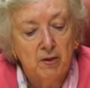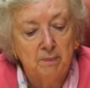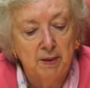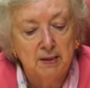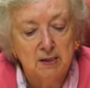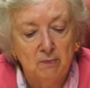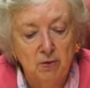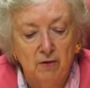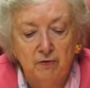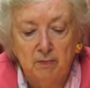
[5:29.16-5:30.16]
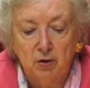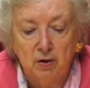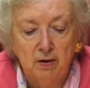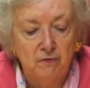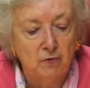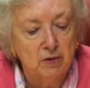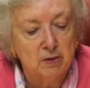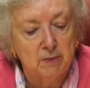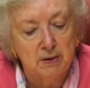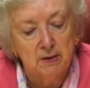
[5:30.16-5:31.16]
pick someone from law
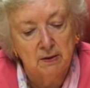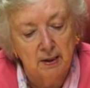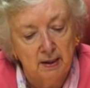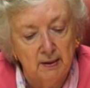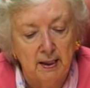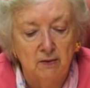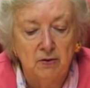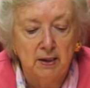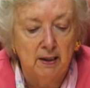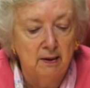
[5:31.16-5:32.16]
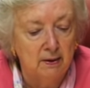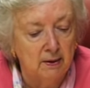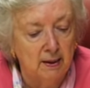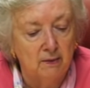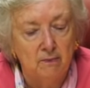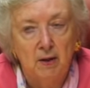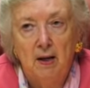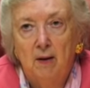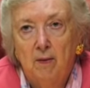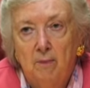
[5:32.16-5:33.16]
enforcement and healthcare and
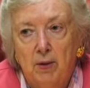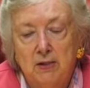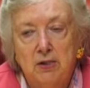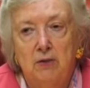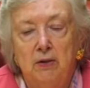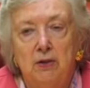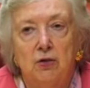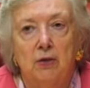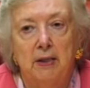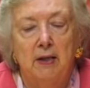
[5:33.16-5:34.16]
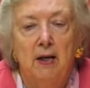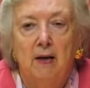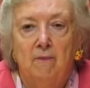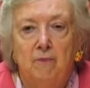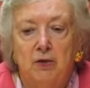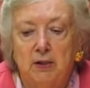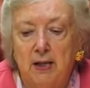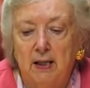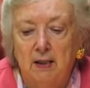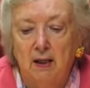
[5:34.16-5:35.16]
prosecuting attorney to
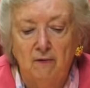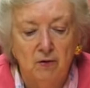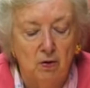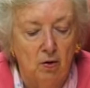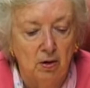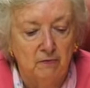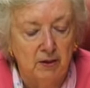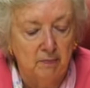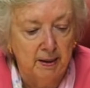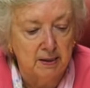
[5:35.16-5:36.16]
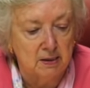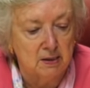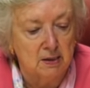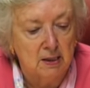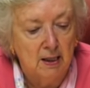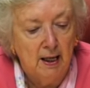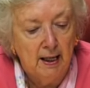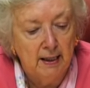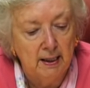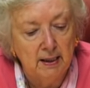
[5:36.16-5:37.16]
kind of cover all of their bases.
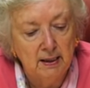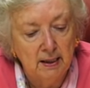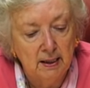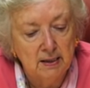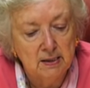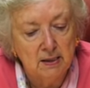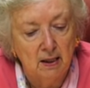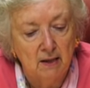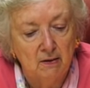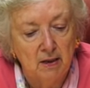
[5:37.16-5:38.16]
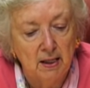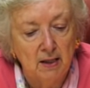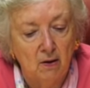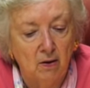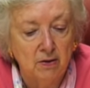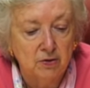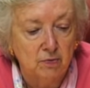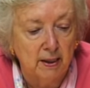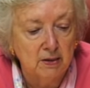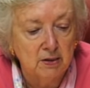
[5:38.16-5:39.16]
In any case, they are
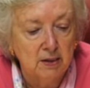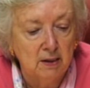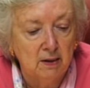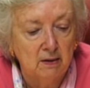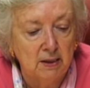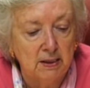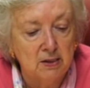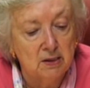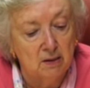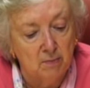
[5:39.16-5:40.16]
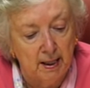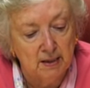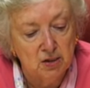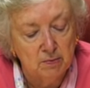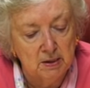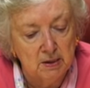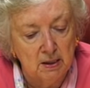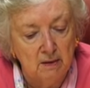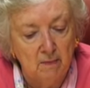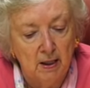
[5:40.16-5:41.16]
directing the incident management
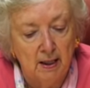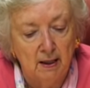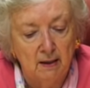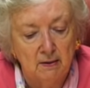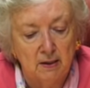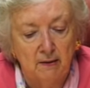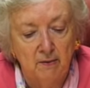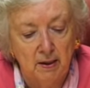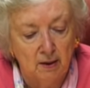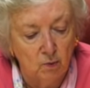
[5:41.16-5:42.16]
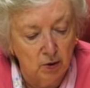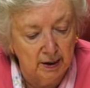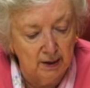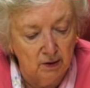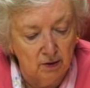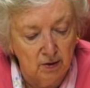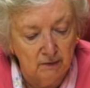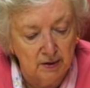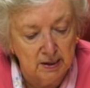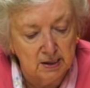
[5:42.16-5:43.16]
team, and they're working on all
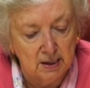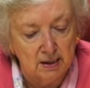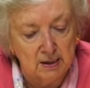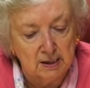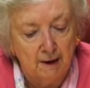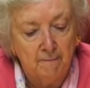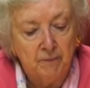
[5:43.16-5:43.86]
of these things.